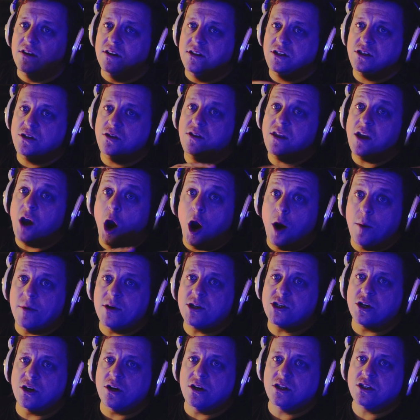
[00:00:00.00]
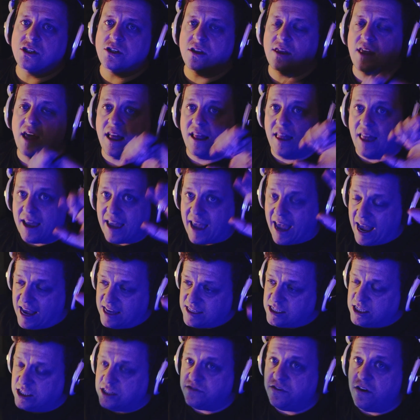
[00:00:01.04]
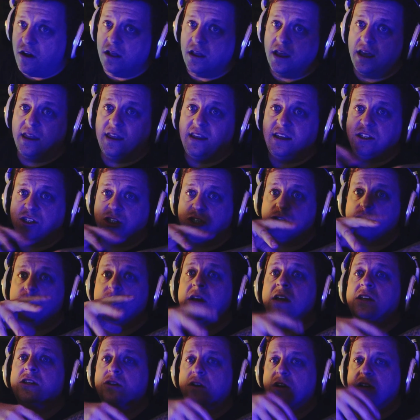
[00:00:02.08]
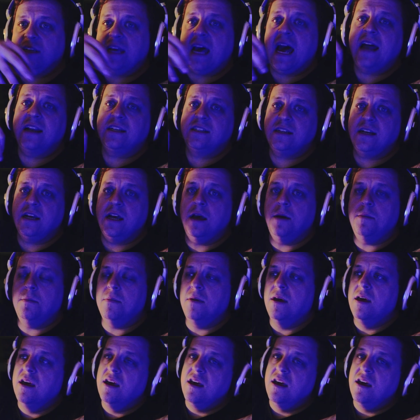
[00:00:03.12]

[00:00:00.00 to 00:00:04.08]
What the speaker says: to the armature so that like as he's falling, these strings are attached to him,